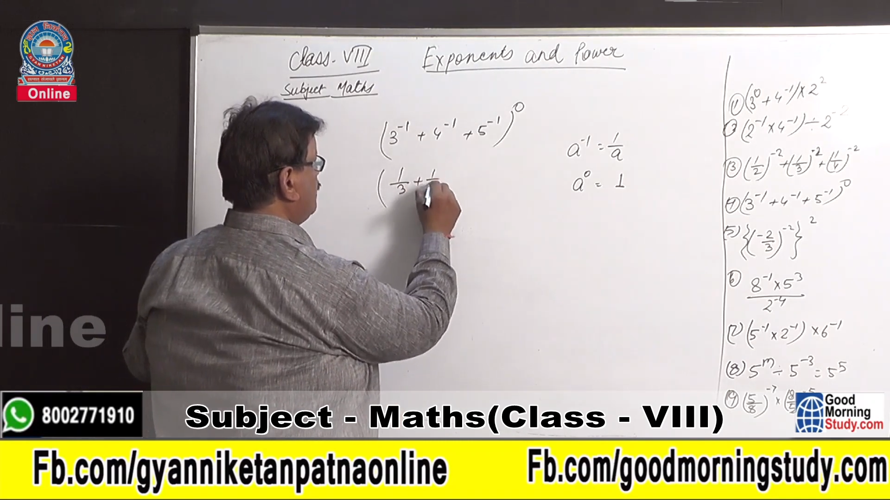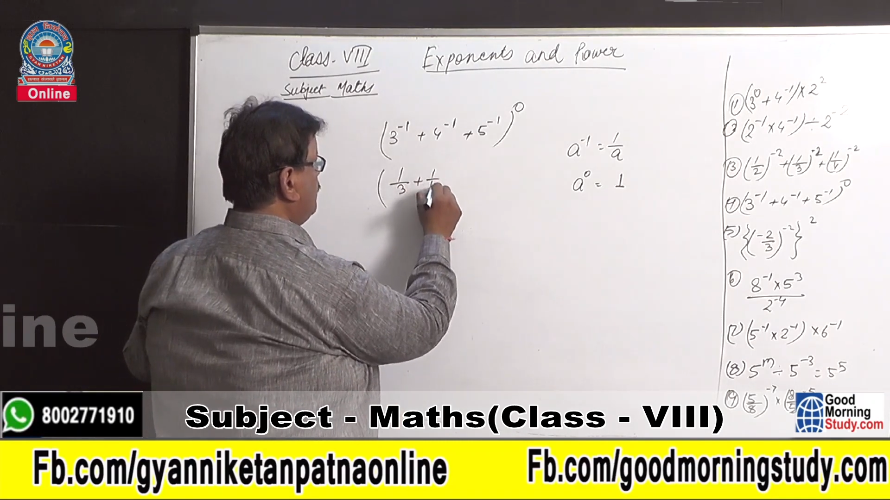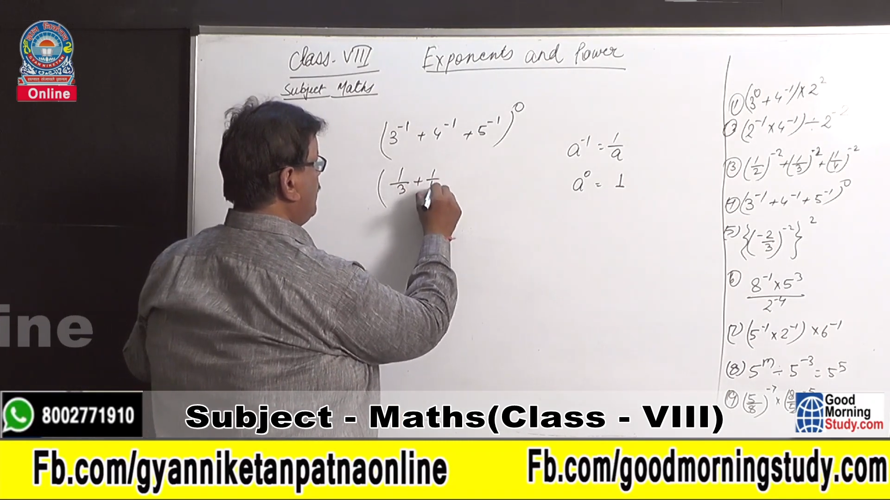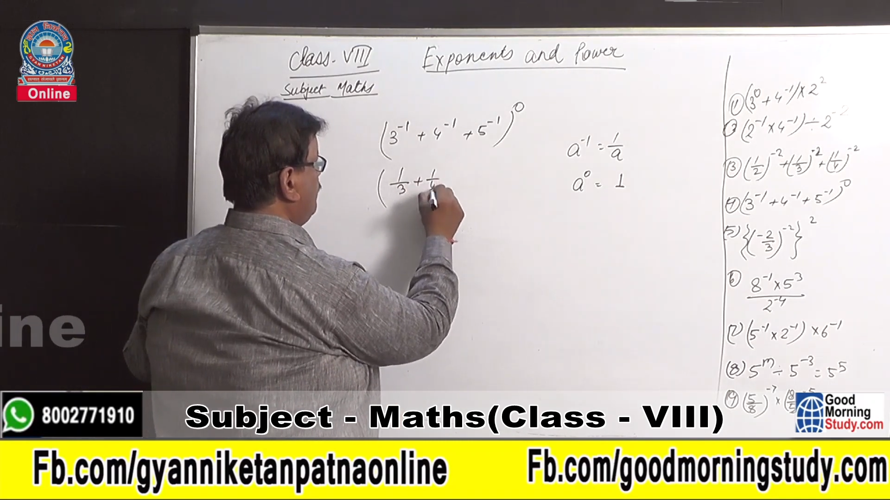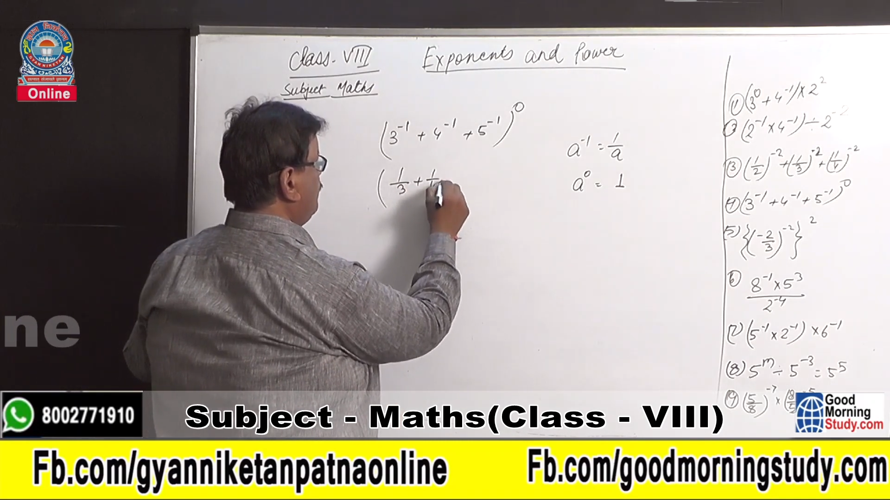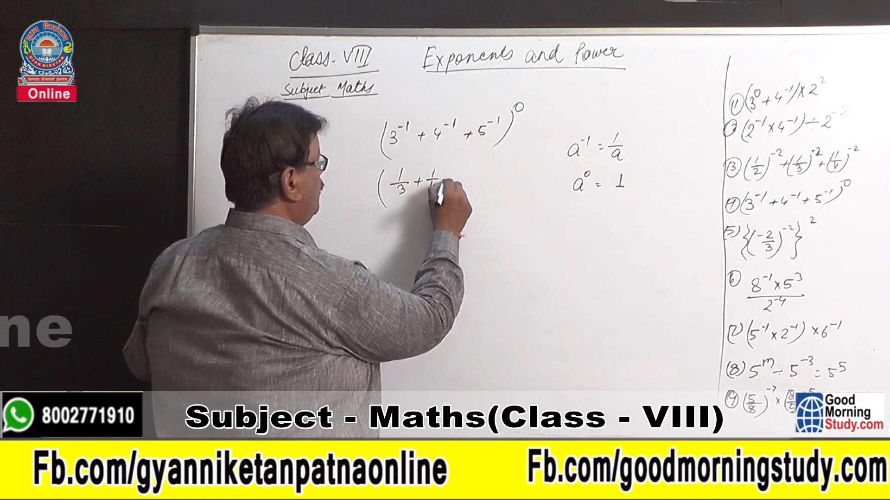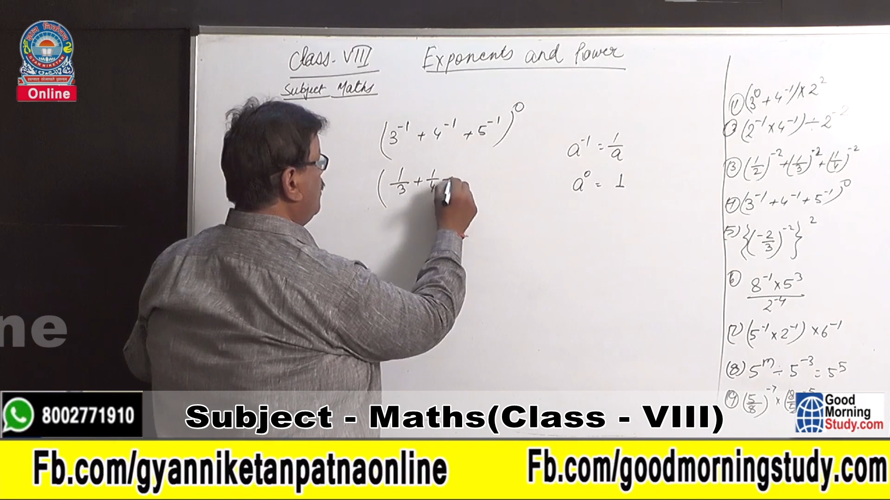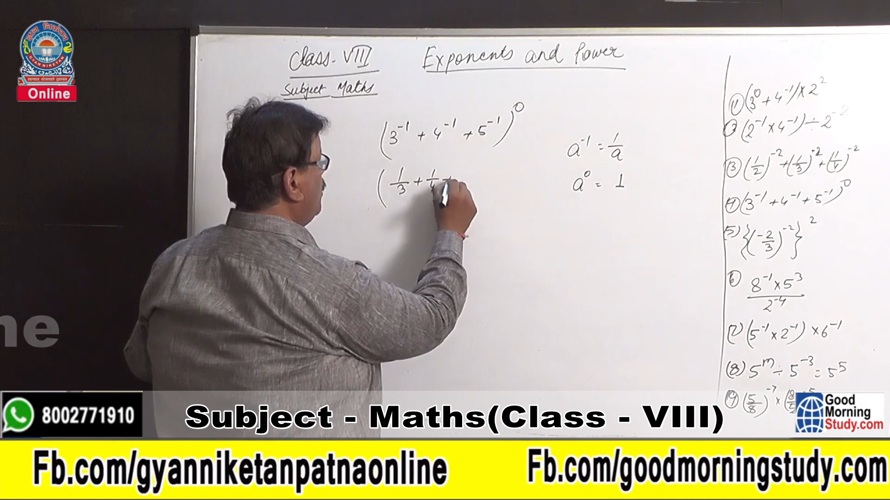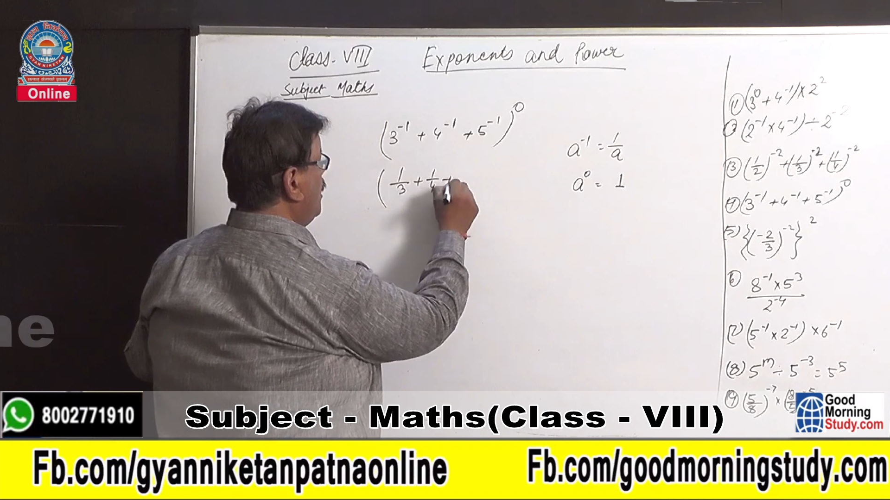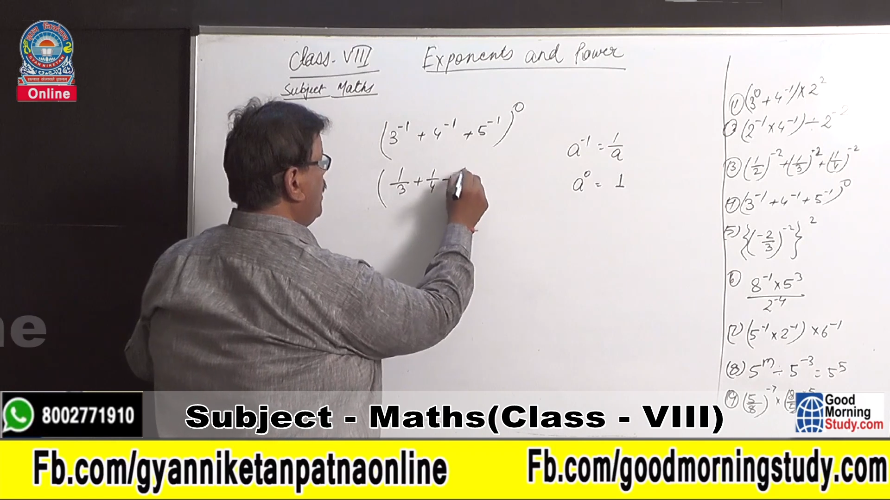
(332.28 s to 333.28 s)
1 by
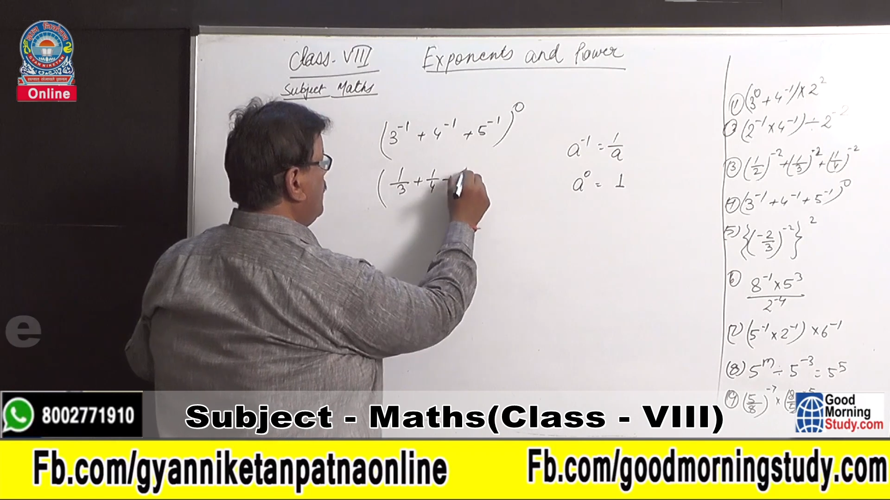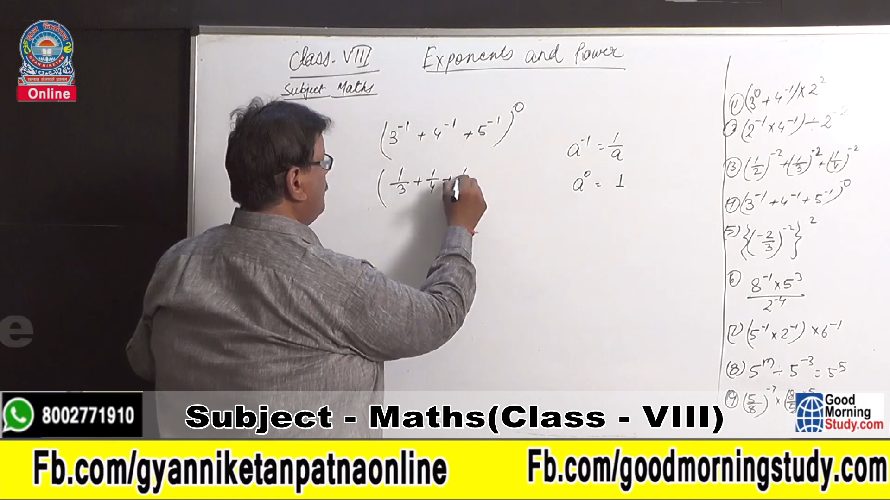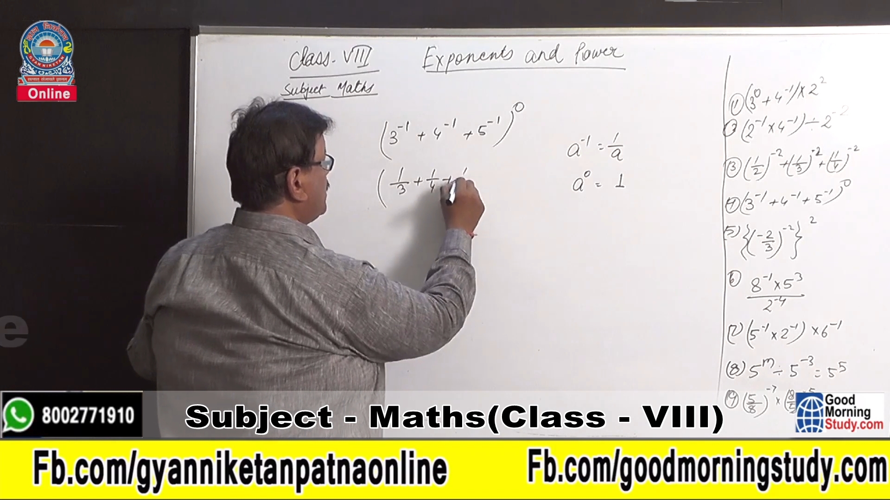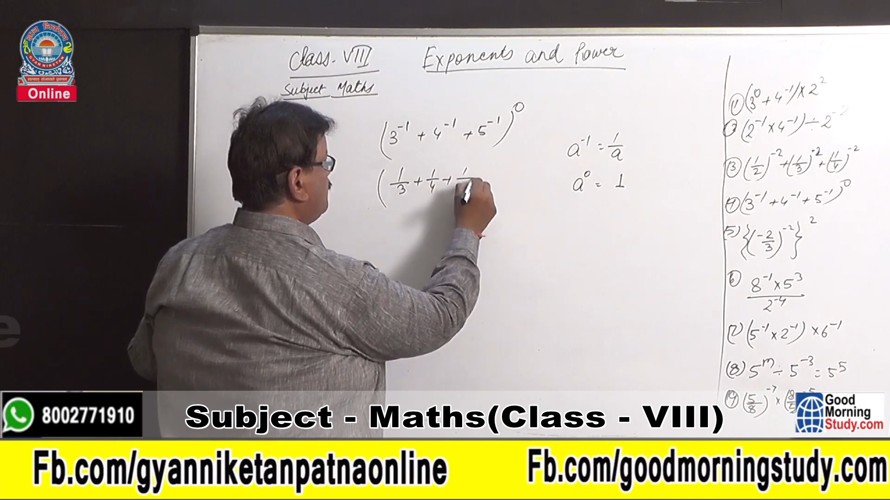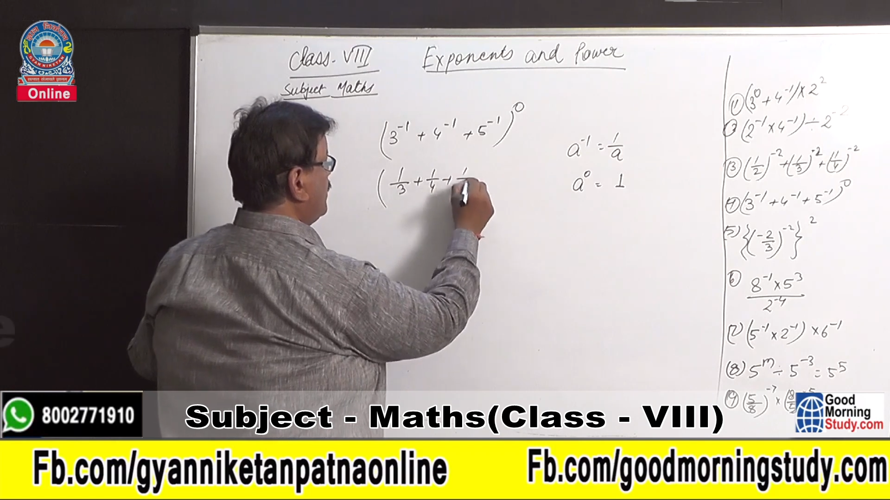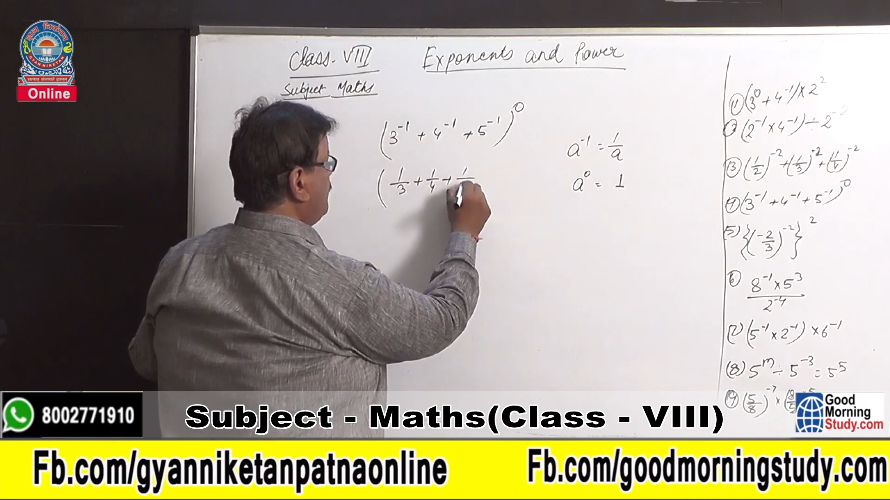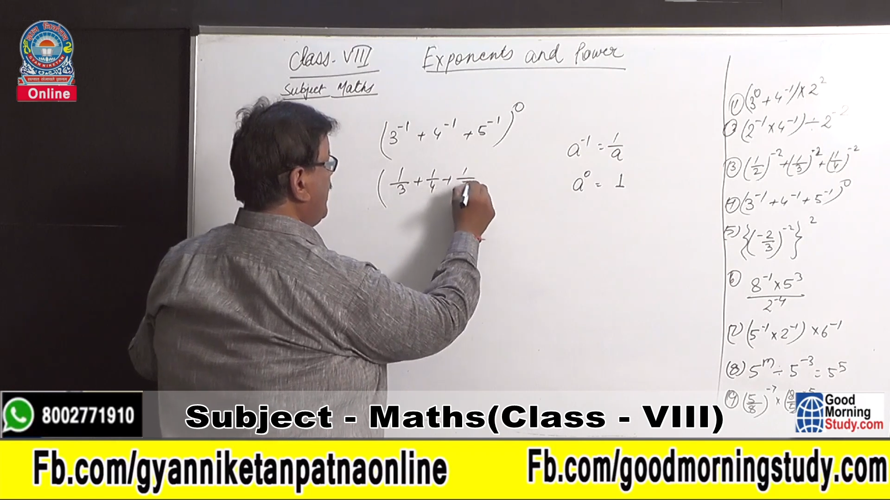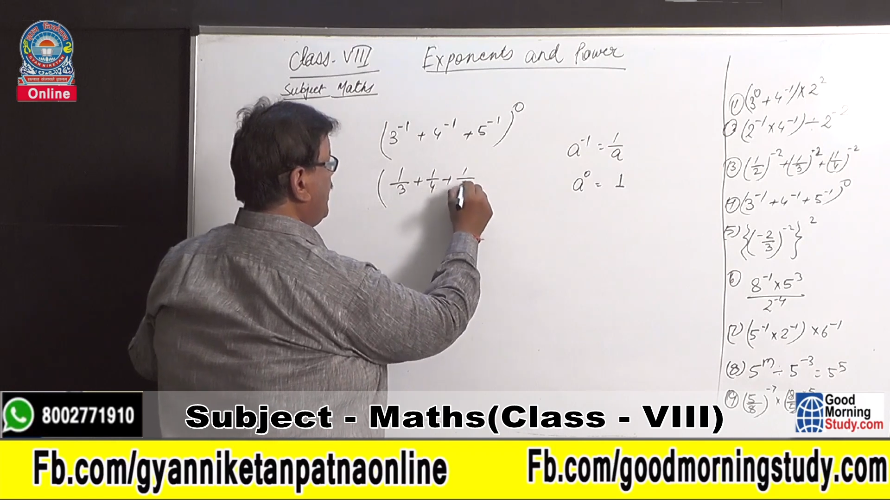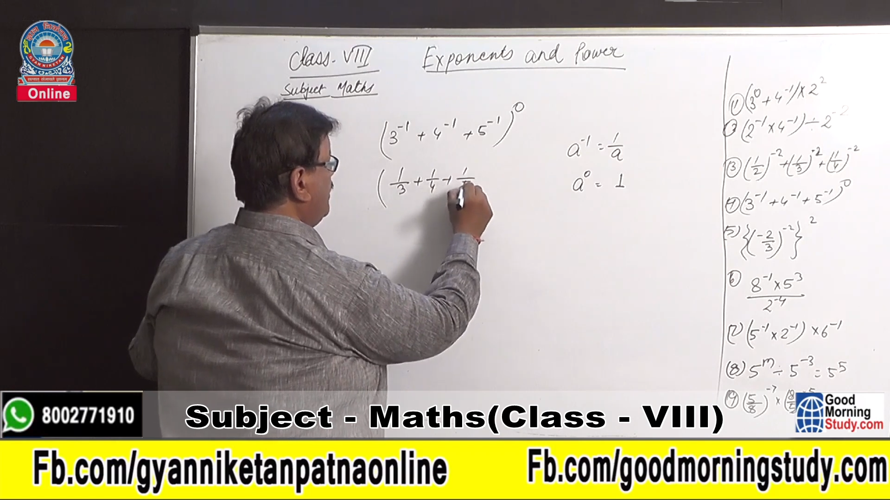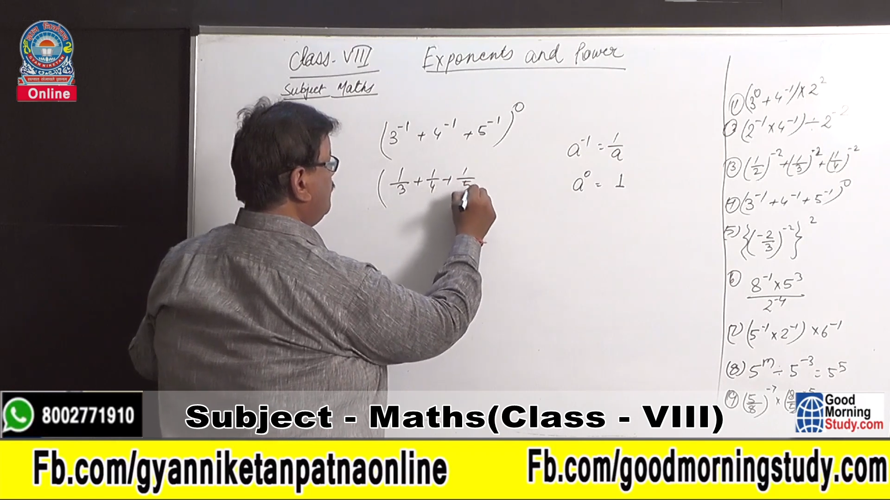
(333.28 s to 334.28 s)
4 plus 1 by